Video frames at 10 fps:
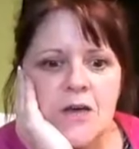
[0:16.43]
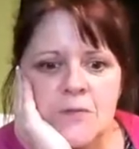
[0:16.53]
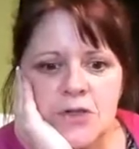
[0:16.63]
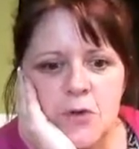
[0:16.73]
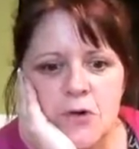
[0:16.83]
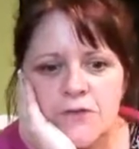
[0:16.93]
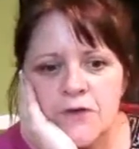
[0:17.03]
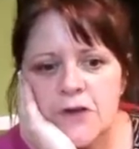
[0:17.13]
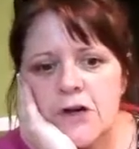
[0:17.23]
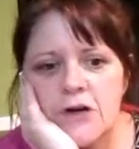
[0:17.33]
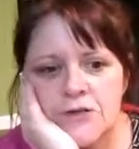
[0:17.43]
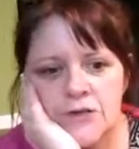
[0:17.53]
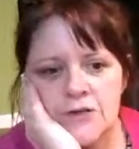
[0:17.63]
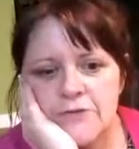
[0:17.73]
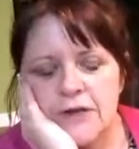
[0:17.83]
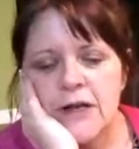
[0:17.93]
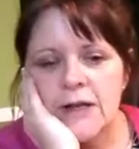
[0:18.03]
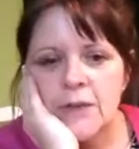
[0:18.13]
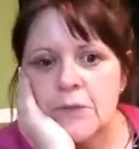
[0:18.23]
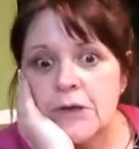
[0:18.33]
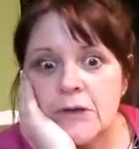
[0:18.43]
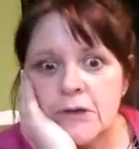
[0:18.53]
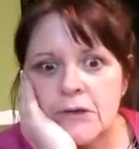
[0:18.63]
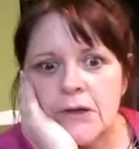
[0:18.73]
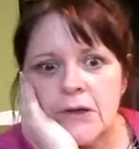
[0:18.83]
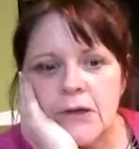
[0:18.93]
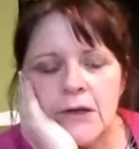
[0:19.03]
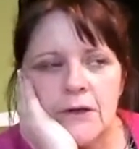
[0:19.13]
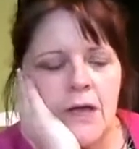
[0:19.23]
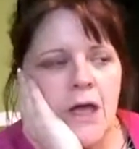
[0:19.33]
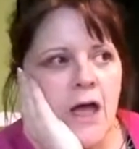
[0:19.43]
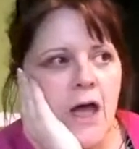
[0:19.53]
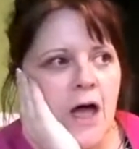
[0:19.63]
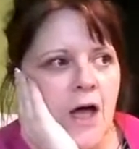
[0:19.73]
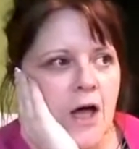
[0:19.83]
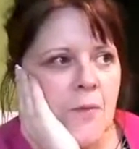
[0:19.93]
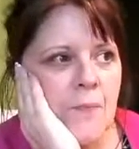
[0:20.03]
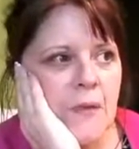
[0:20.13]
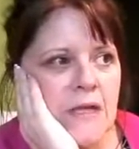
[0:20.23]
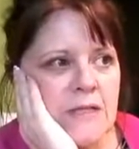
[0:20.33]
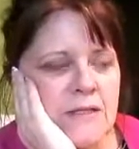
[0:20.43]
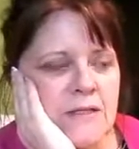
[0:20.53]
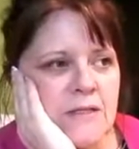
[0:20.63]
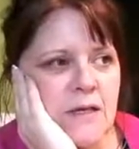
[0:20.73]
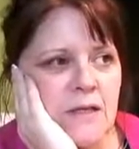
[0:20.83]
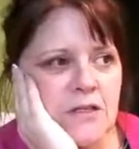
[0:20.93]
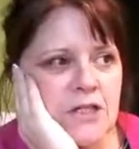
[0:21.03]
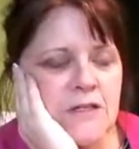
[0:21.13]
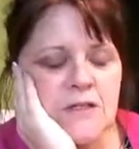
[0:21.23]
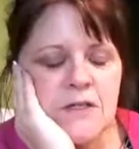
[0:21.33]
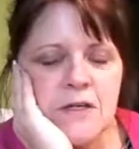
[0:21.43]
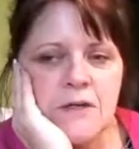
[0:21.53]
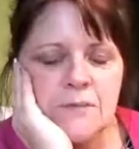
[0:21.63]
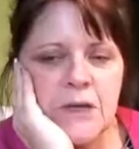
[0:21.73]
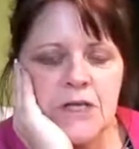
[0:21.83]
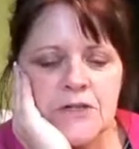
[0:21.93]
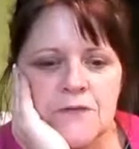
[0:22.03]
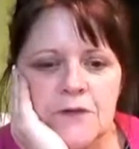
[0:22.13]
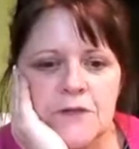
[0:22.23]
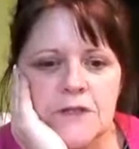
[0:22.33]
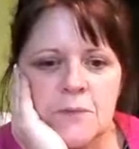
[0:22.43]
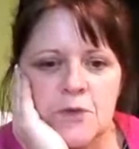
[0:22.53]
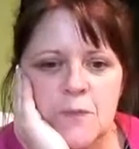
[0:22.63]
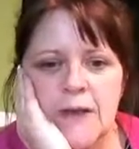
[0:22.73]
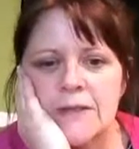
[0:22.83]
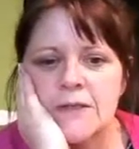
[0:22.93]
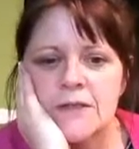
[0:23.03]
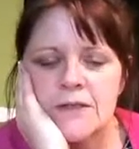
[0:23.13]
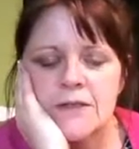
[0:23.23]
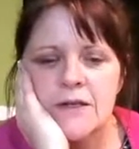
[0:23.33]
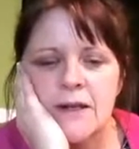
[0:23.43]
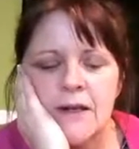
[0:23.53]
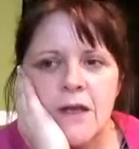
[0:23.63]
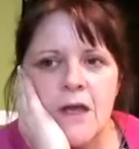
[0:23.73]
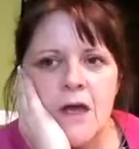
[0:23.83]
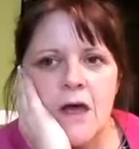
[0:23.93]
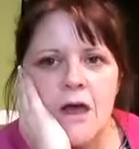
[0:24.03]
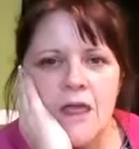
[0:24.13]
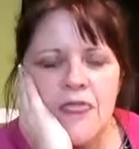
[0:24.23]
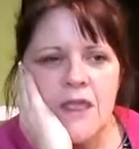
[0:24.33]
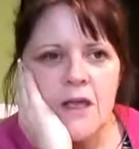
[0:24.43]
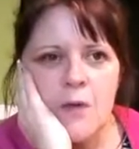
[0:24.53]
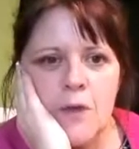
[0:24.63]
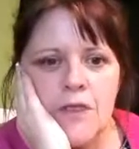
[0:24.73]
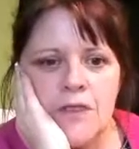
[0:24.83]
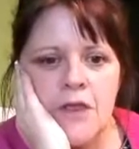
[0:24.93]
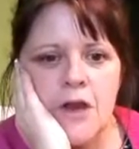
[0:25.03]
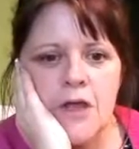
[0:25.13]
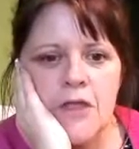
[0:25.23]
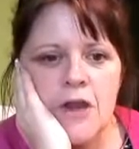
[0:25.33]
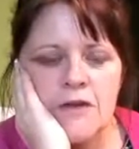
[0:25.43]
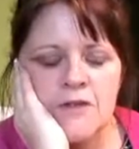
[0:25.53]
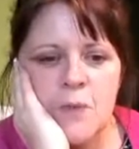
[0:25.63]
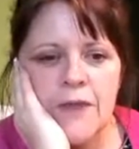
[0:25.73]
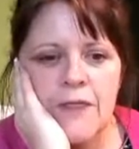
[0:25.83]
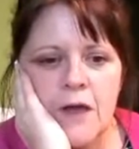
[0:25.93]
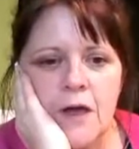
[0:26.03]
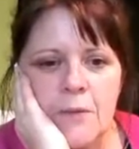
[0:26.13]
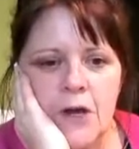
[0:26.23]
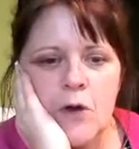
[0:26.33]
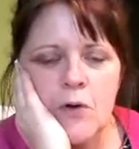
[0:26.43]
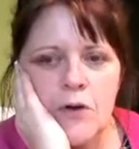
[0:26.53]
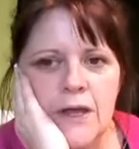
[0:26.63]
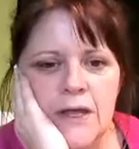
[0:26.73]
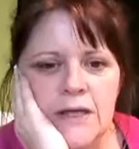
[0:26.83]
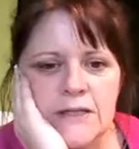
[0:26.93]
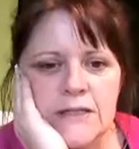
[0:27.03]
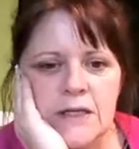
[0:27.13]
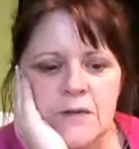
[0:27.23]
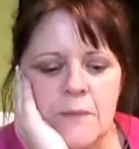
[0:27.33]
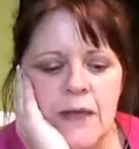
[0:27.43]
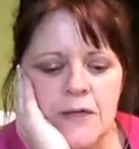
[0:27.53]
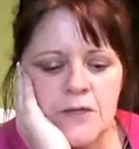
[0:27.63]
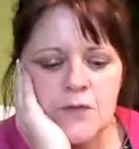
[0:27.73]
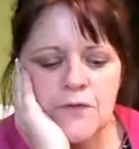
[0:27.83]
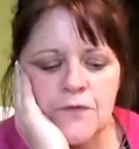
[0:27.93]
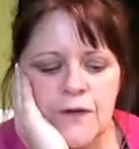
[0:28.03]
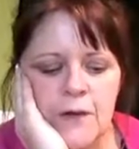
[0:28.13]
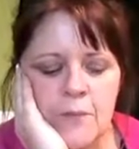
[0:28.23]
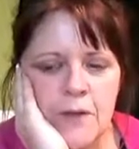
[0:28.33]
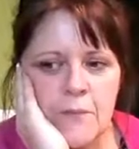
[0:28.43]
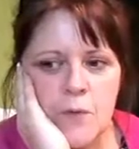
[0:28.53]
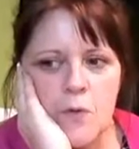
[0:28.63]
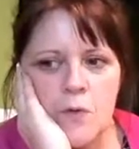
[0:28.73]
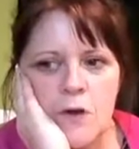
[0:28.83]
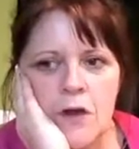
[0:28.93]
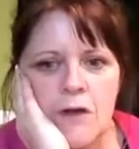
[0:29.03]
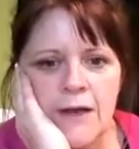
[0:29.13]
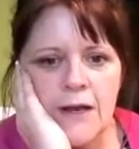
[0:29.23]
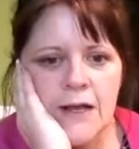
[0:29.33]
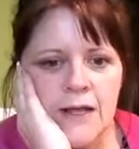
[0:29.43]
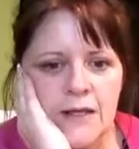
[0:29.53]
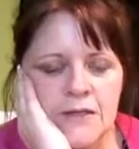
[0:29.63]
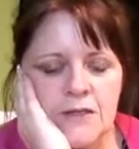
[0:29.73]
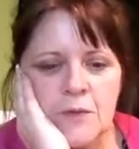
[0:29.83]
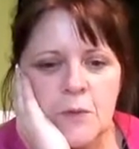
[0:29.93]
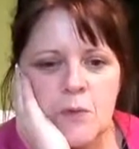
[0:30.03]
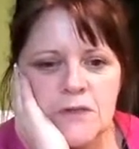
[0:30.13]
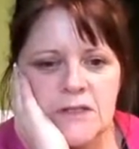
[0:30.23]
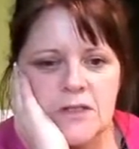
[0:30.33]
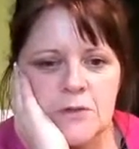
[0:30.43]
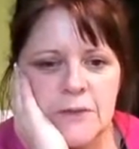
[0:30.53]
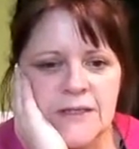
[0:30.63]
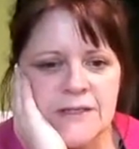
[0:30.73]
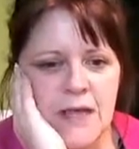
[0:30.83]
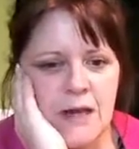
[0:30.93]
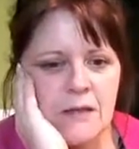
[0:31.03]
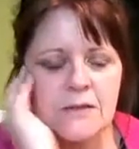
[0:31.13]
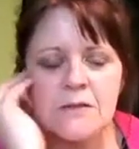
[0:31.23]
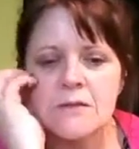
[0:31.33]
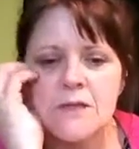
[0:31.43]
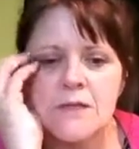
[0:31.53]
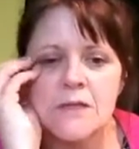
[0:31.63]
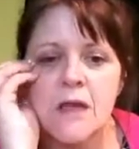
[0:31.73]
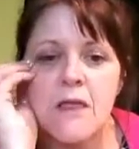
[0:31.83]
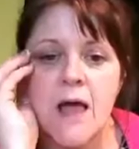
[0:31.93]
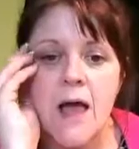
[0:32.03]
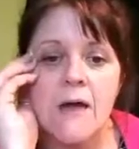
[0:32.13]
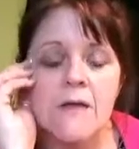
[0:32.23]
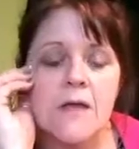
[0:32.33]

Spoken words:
Too hot for a cardigan really, but there you go. It's just makes you feel so much better, doesn't it? And I think with, you know, the nice weather coming on, it's going to make us all feel a bit more likely to be wanting to eat salads and things like that.